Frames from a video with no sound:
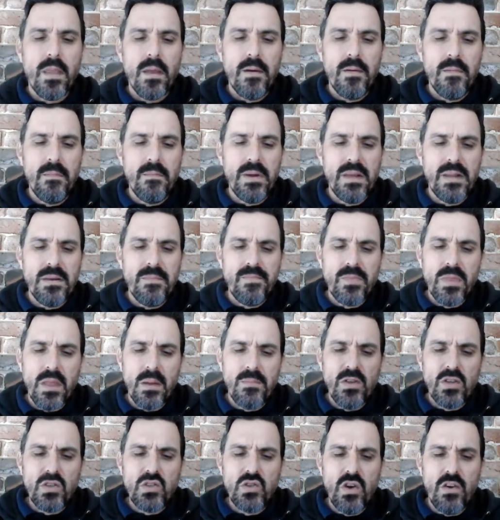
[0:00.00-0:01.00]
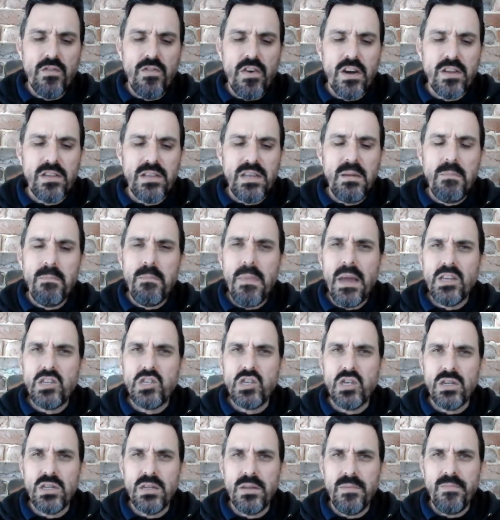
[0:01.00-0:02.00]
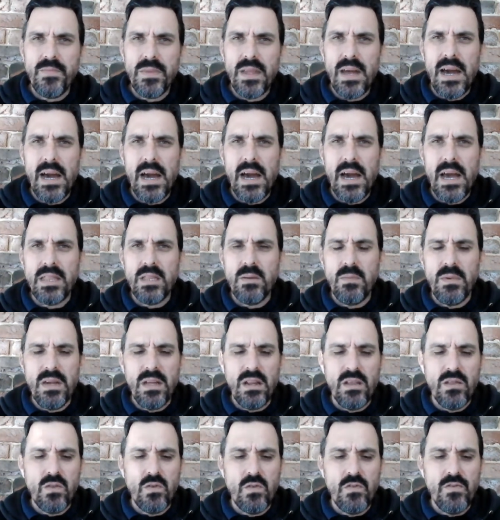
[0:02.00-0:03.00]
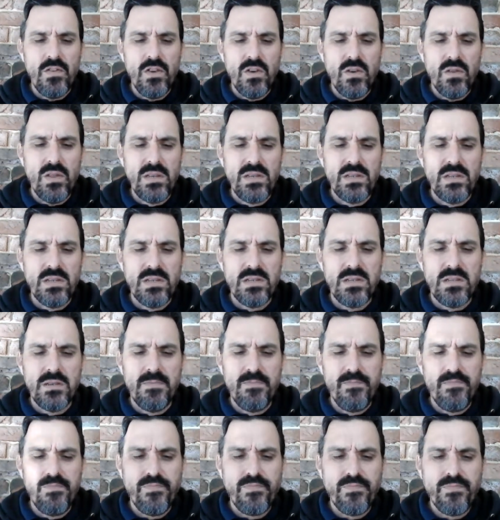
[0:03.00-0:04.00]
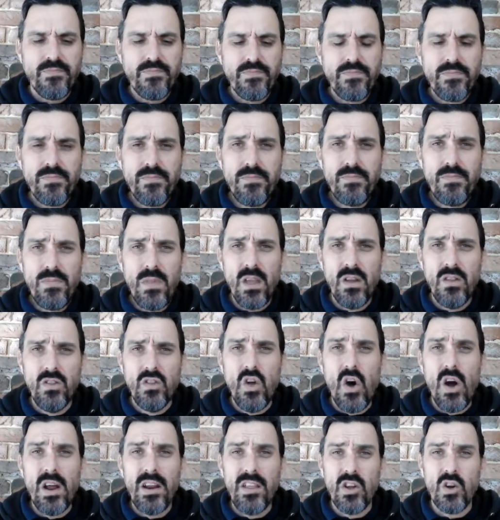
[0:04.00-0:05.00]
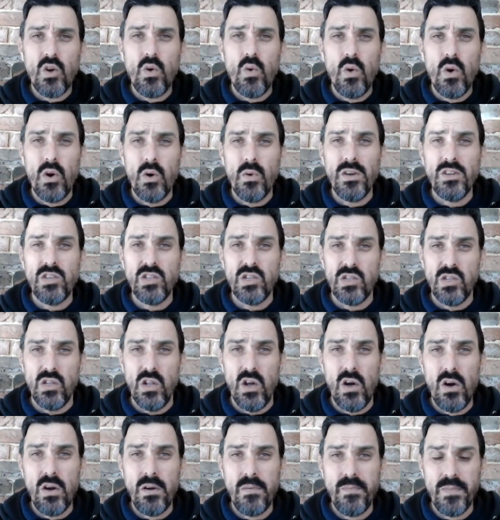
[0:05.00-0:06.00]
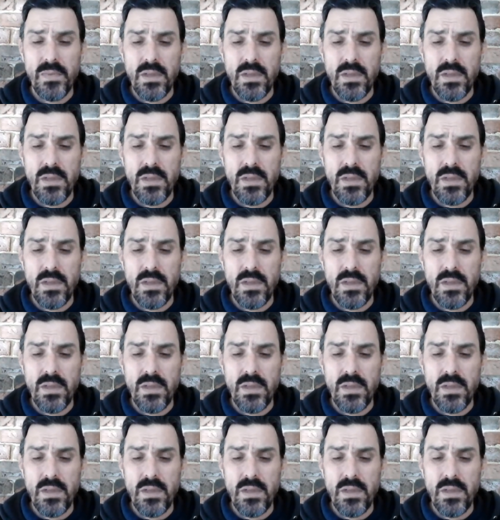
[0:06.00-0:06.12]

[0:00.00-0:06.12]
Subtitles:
But I'm not sure if I did mention at the beginning of the review, this is 9 1/4 inches long,